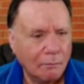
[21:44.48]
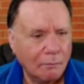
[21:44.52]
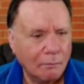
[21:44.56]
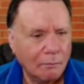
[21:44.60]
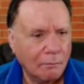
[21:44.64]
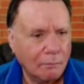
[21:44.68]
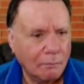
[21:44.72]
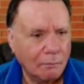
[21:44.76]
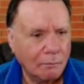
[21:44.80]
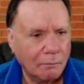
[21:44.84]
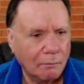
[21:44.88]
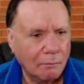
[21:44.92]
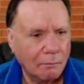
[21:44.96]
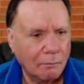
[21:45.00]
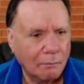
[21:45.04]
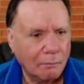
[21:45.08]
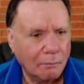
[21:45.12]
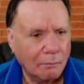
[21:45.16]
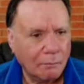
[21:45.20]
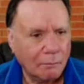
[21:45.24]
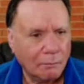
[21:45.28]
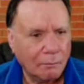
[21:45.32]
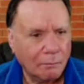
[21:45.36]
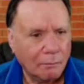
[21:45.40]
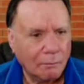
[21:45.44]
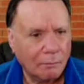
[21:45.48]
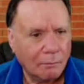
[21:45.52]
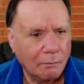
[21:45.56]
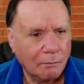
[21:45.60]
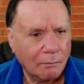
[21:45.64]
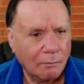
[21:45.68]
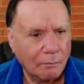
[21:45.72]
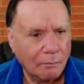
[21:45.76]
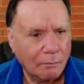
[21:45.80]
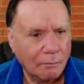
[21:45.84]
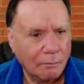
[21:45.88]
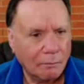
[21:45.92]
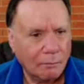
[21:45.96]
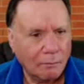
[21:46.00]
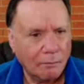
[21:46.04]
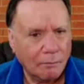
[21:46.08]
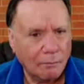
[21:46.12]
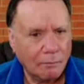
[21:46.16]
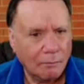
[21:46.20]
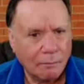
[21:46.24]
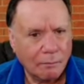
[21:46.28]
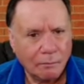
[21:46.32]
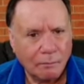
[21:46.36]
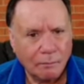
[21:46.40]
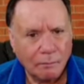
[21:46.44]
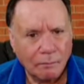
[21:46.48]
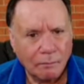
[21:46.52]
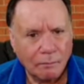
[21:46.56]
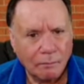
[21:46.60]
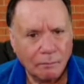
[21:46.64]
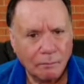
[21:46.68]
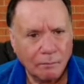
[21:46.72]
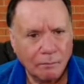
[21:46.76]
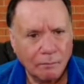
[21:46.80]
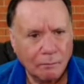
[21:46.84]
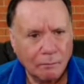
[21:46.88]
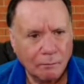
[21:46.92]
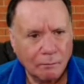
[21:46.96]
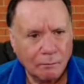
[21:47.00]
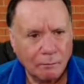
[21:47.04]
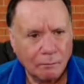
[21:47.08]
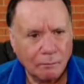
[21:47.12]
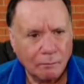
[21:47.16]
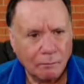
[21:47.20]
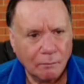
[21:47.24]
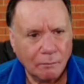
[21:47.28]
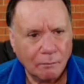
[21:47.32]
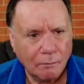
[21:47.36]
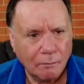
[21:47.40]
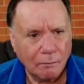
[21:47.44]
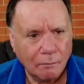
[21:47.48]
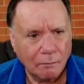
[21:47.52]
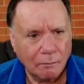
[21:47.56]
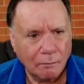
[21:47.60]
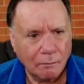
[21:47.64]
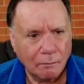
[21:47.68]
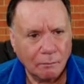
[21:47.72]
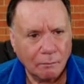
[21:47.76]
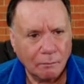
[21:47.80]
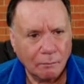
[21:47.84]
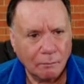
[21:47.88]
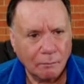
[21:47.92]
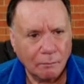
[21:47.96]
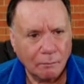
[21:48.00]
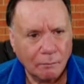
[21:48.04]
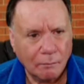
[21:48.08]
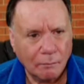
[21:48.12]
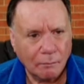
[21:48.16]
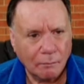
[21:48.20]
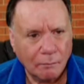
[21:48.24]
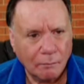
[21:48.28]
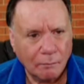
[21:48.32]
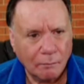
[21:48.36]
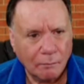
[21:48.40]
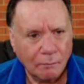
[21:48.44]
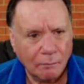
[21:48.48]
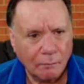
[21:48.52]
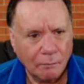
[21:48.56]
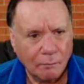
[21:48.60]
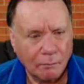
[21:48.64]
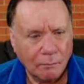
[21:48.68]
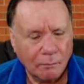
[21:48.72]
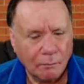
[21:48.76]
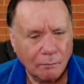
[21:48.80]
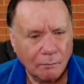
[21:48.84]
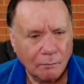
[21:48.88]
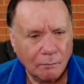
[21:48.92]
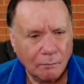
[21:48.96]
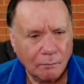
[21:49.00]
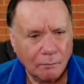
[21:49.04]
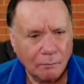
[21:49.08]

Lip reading: [no speech]